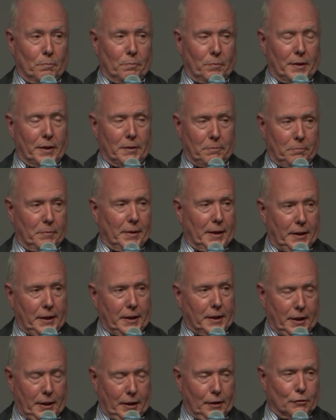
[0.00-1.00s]
in many
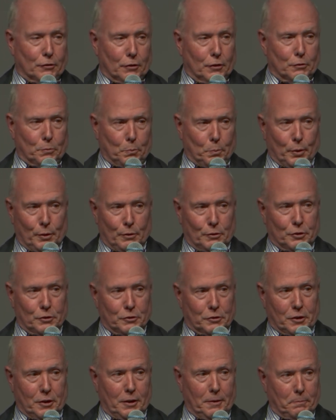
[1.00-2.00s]
cases,
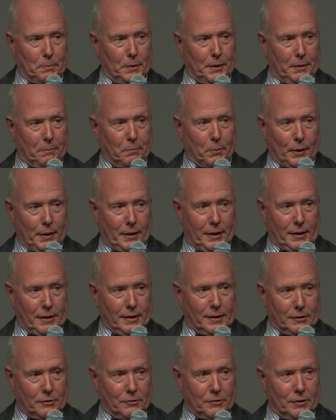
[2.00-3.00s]
purchase company
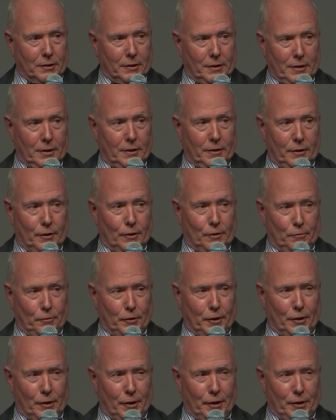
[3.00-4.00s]
products that are
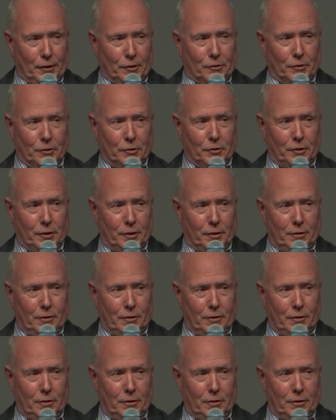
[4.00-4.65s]
very interested.